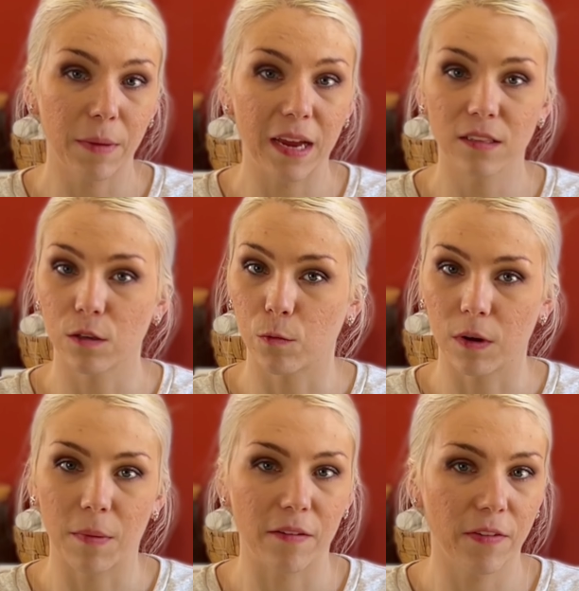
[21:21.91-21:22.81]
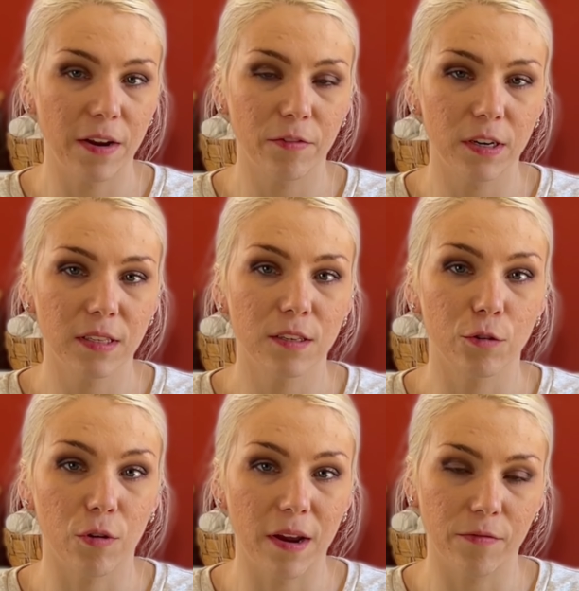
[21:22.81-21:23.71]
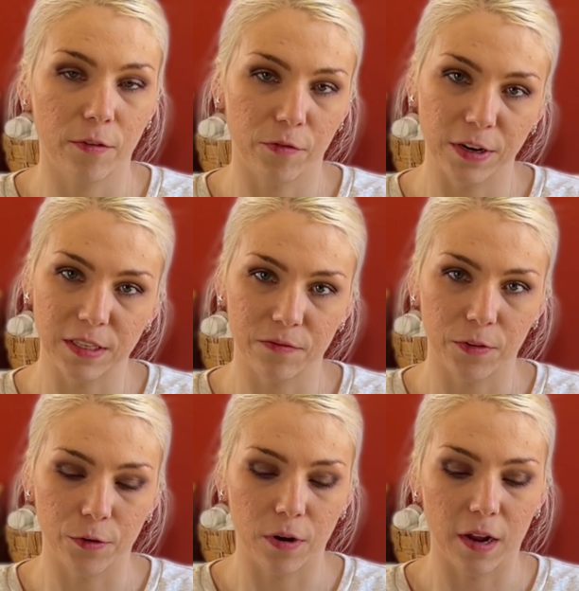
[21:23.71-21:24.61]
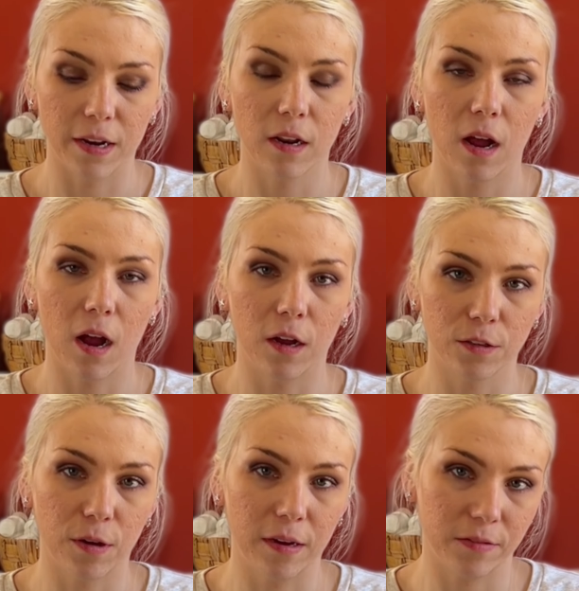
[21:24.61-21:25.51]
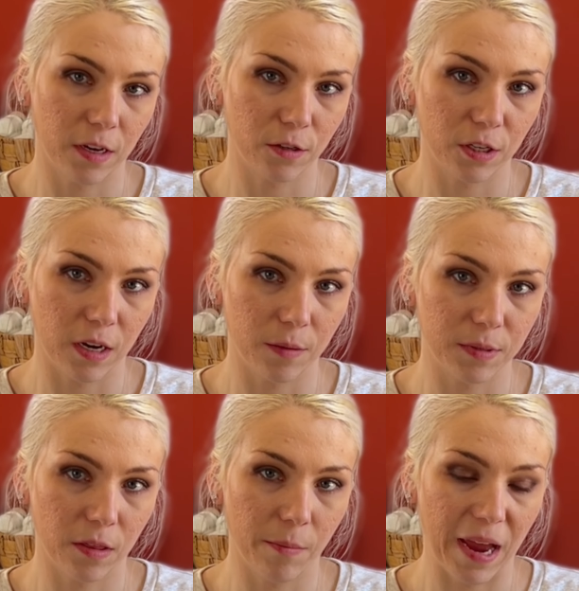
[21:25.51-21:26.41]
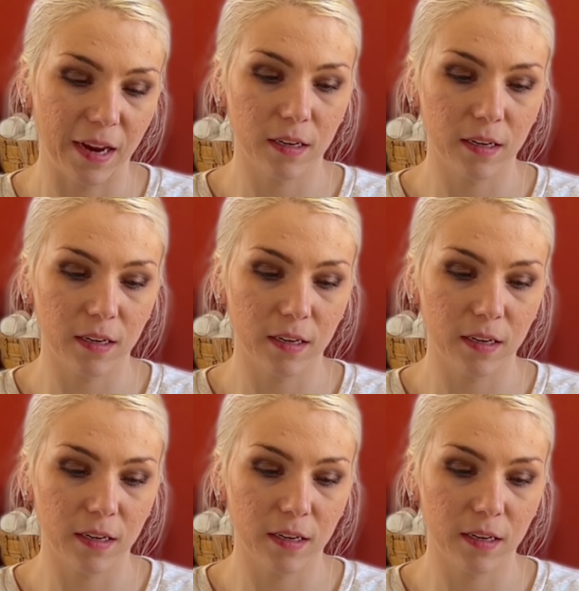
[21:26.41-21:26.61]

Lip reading: mats are one of my favorites. Great for freezing food on. Also have suction cups on the back.